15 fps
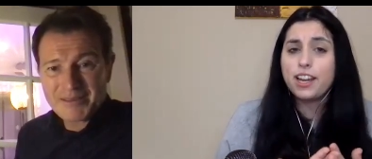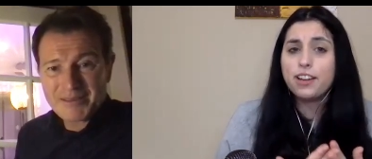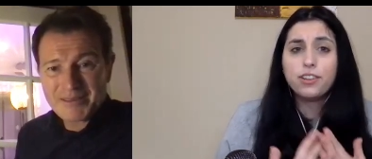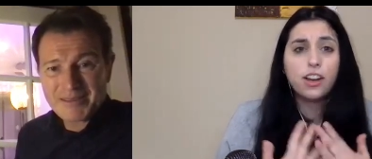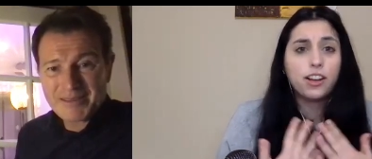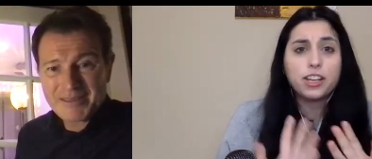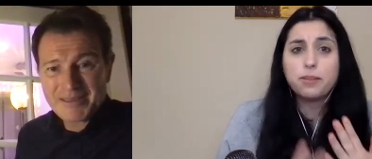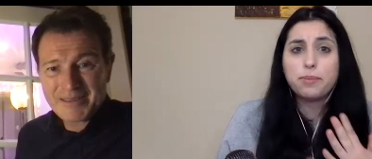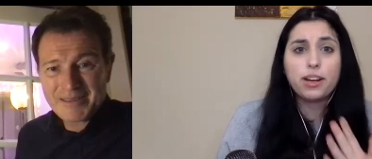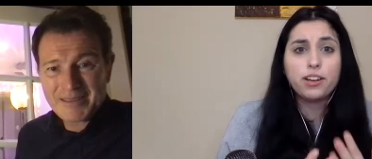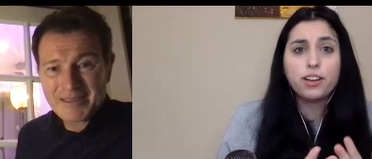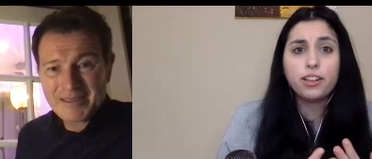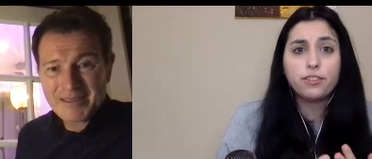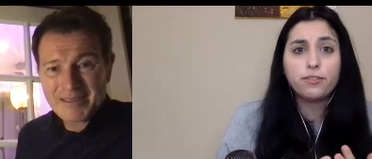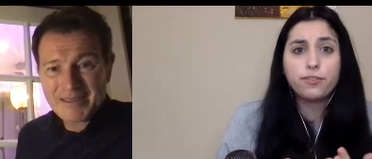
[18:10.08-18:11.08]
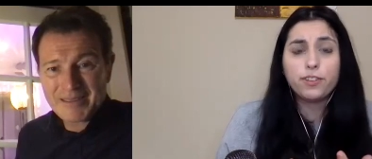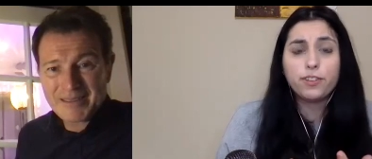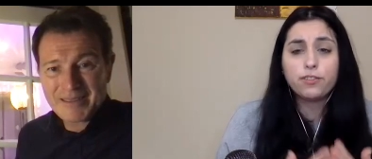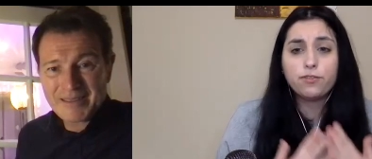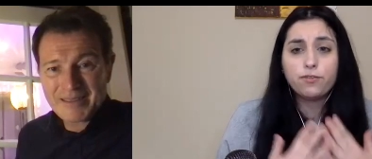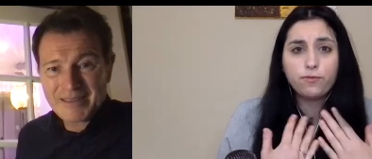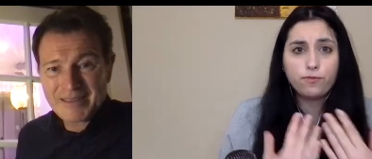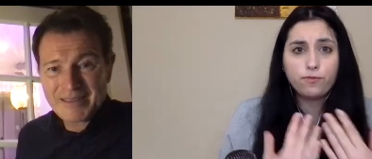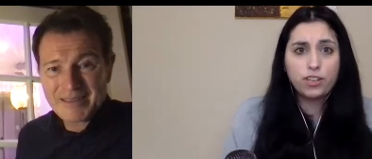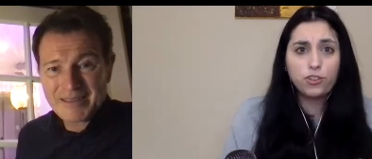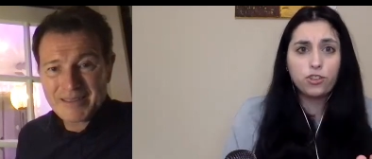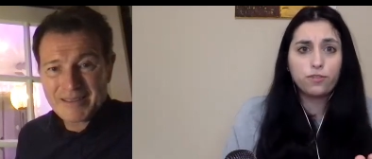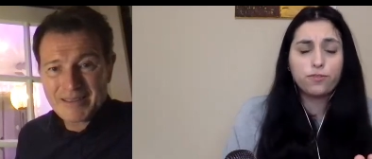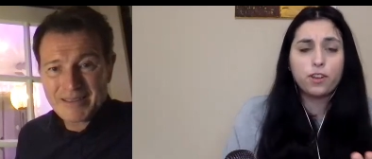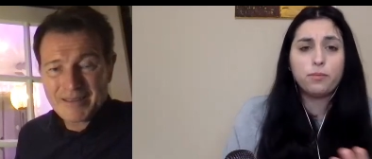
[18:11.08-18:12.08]
Speaker 1: talking about another few
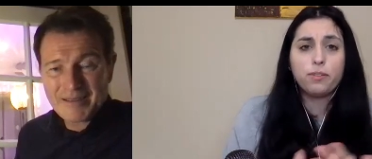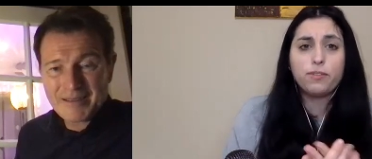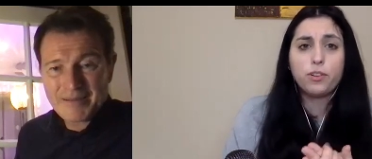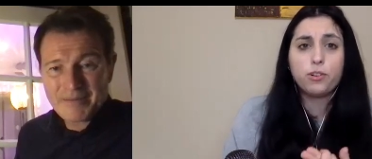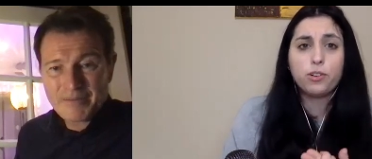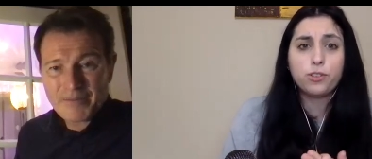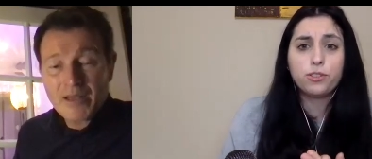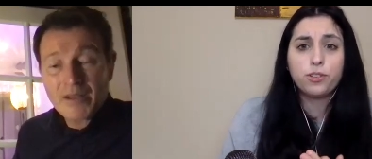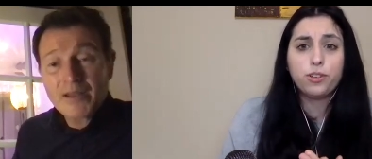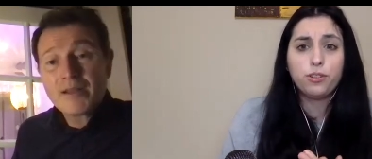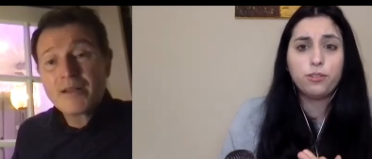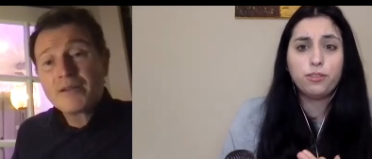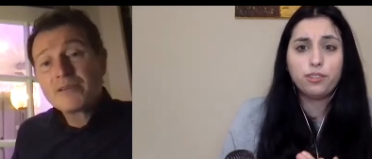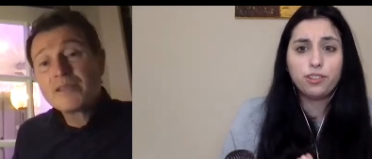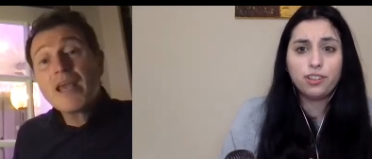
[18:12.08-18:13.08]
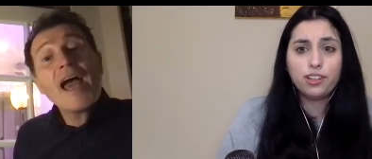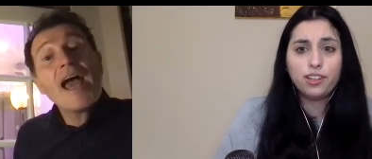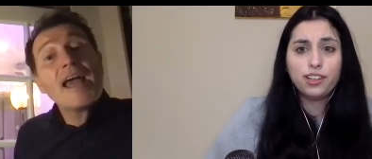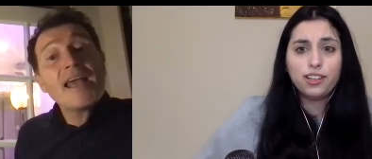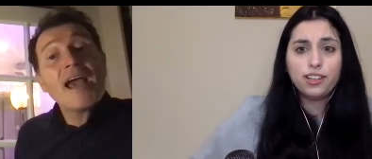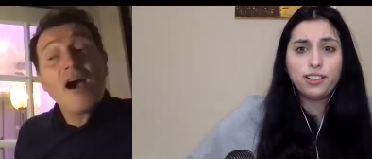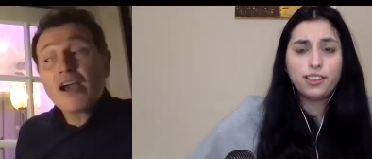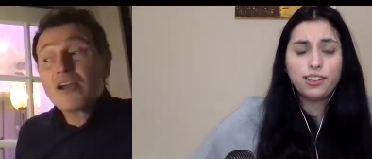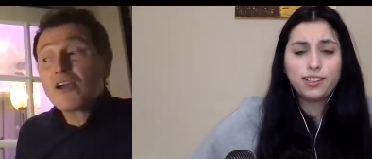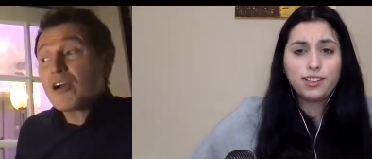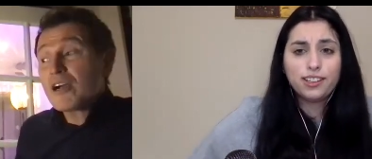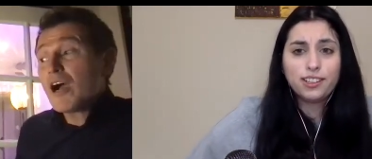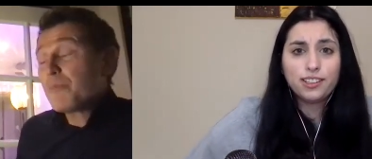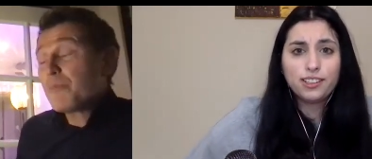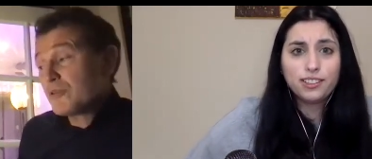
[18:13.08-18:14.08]
feature film of yours soon.
Speaker 2: Yeah, yeah, I got a
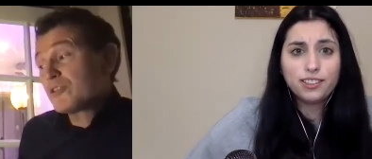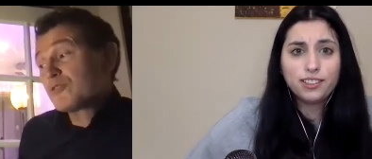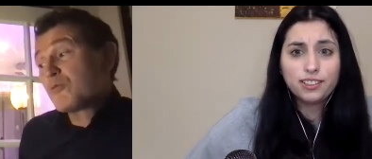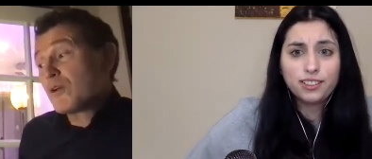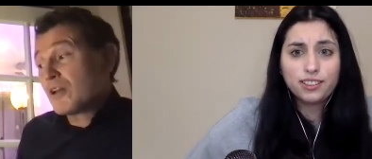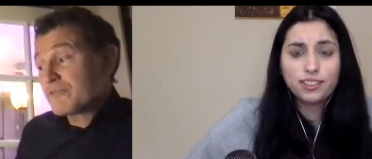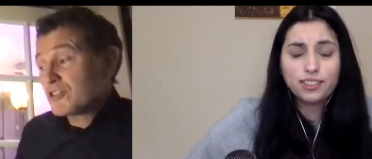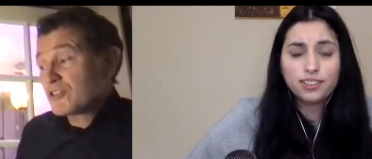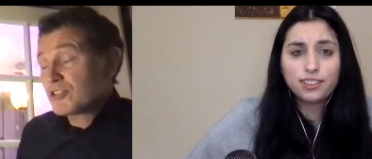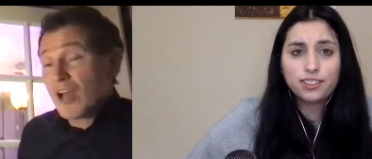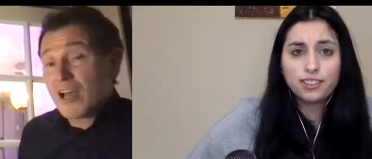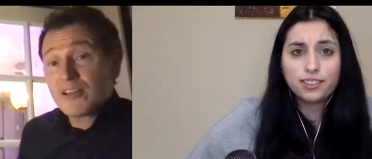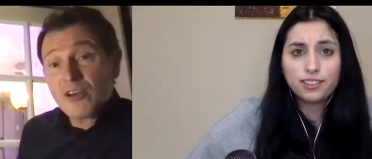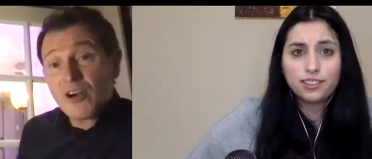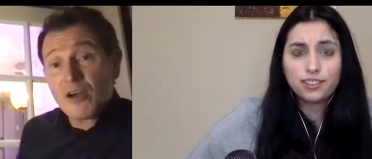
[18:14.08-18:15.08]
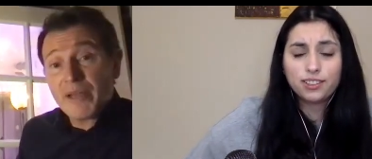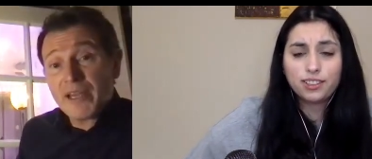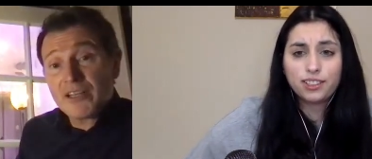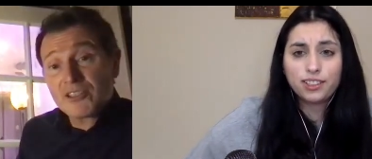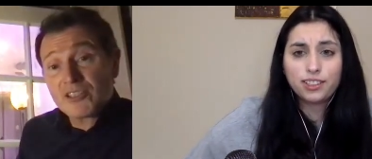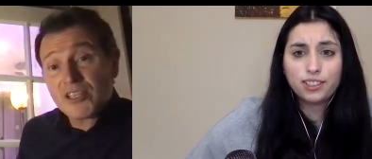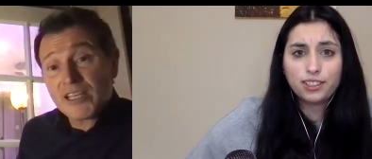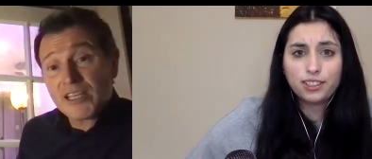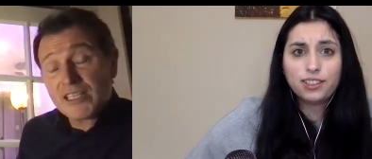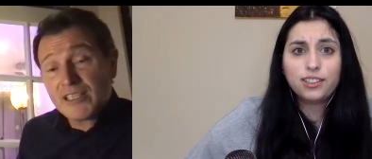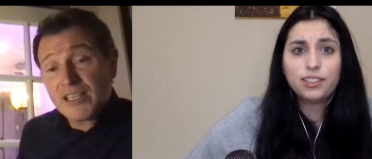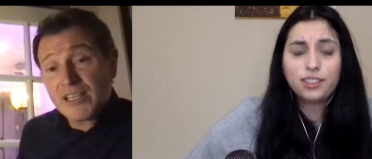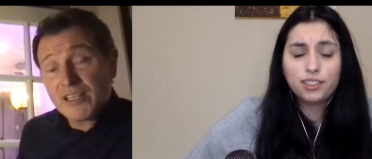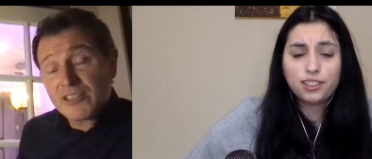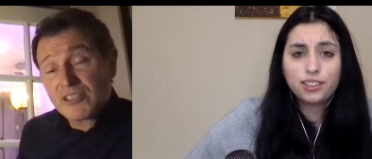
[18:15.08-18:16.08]
couple. There's one I've just done that I'm editing, and
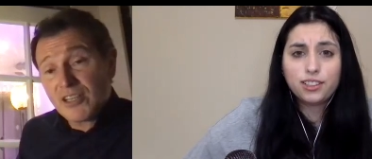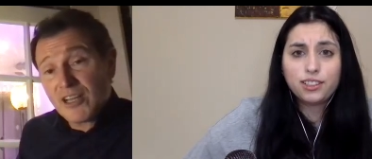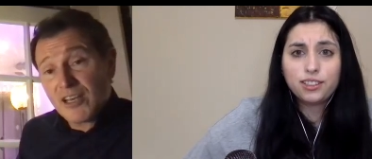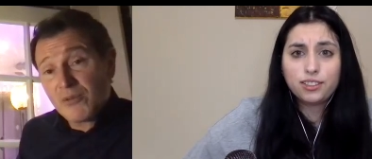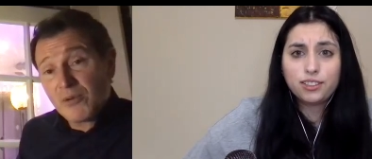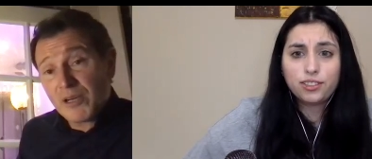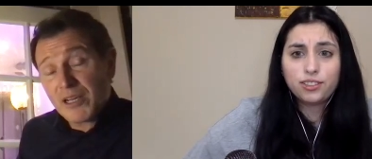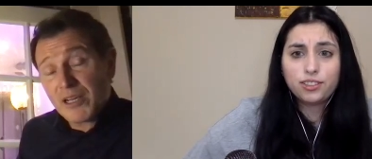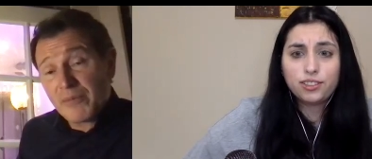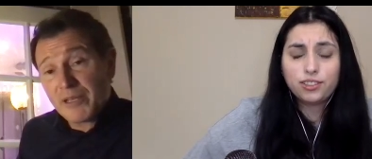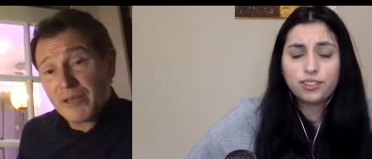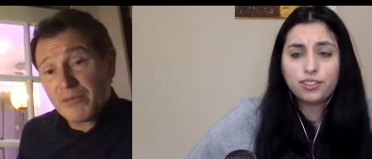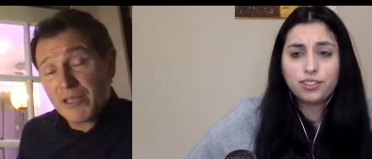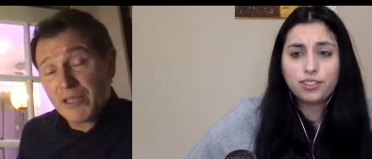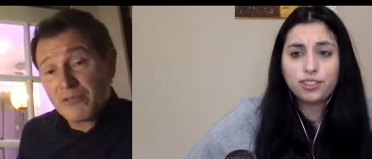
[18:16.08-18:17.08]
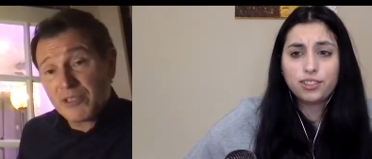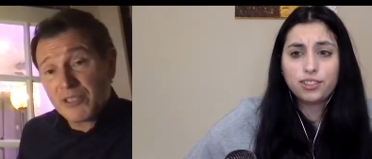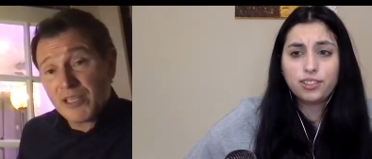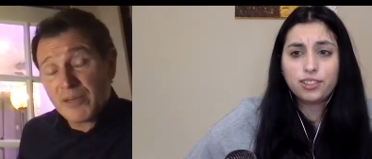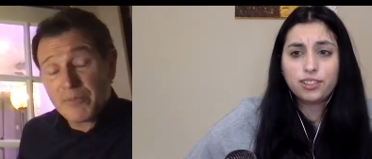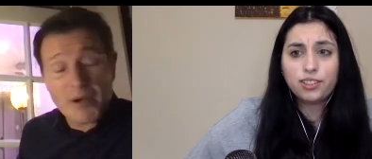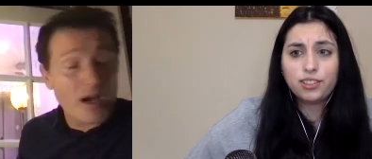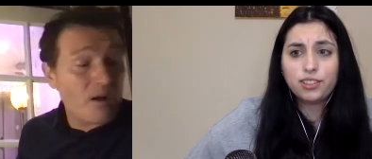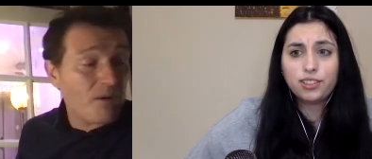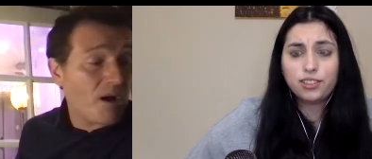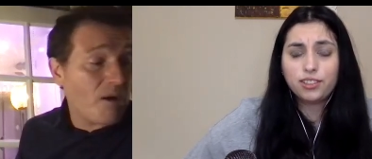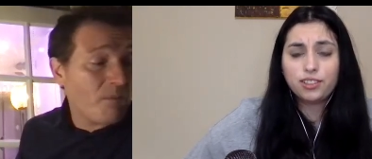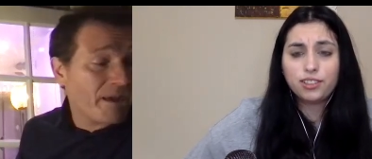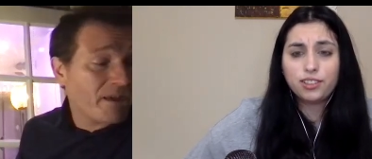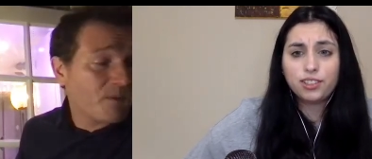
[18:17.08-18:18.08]
then there's another one coming up later in the year. But I'll,
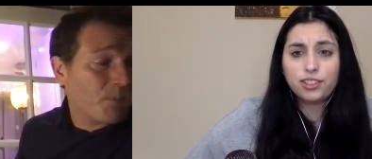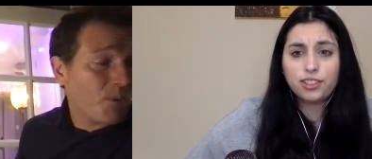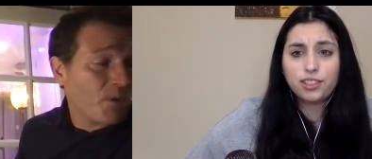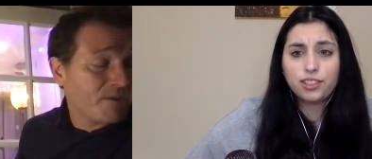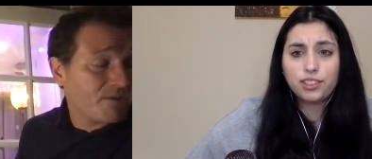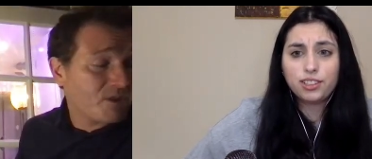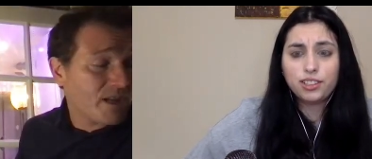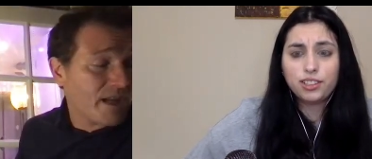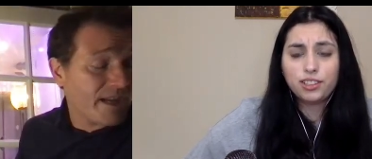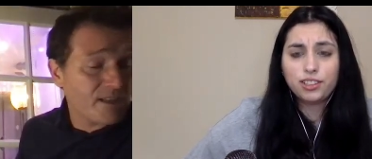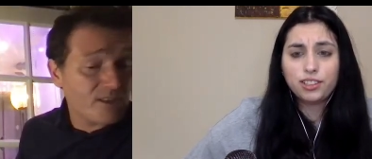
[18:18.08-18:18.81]
I'll make a point of staying in